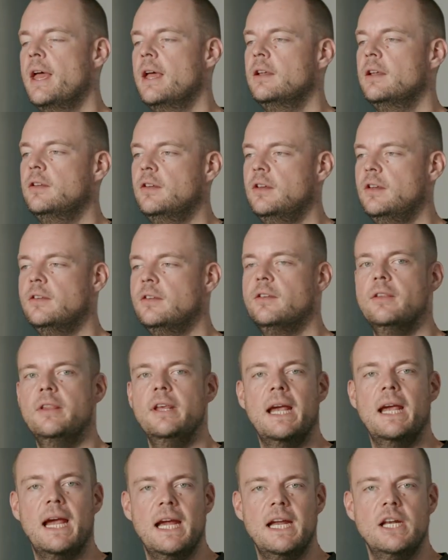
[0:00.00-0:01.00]
since
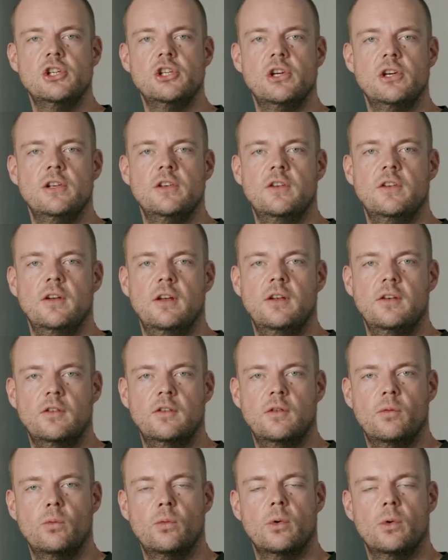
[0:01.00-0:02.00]
the agent
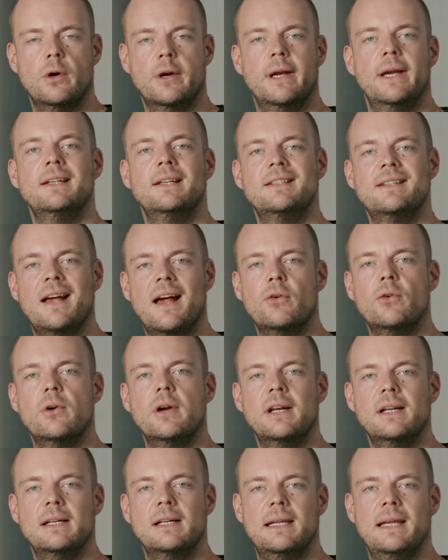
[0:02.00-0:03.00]
is working
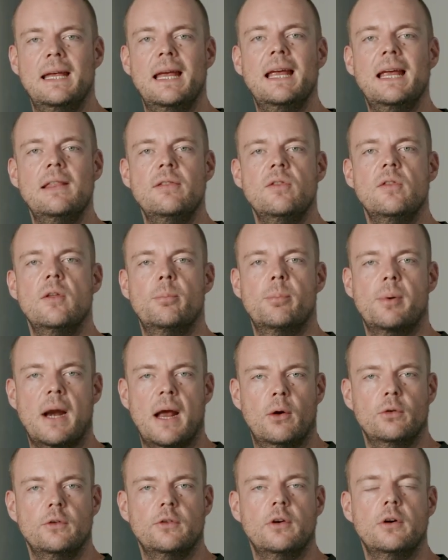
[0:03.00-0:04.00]
directly in the
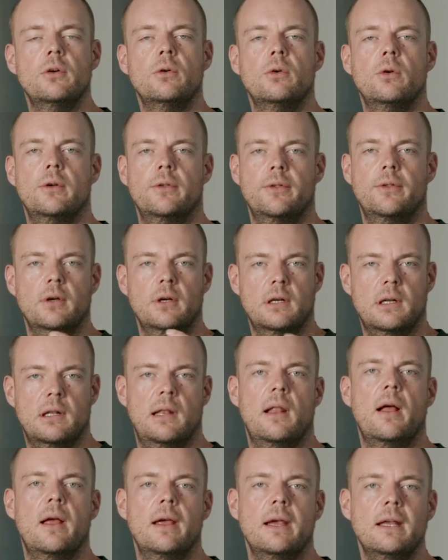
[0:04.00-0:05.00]
browser or the
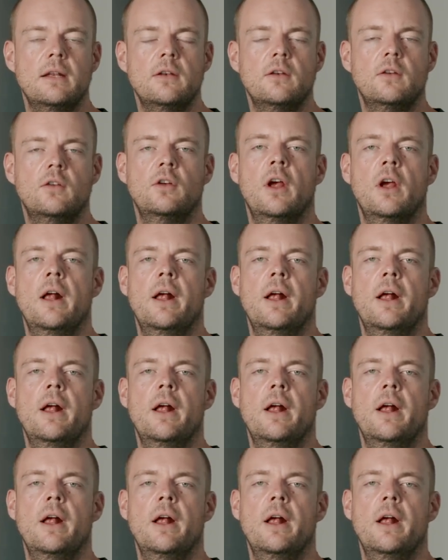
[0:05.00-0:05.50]
client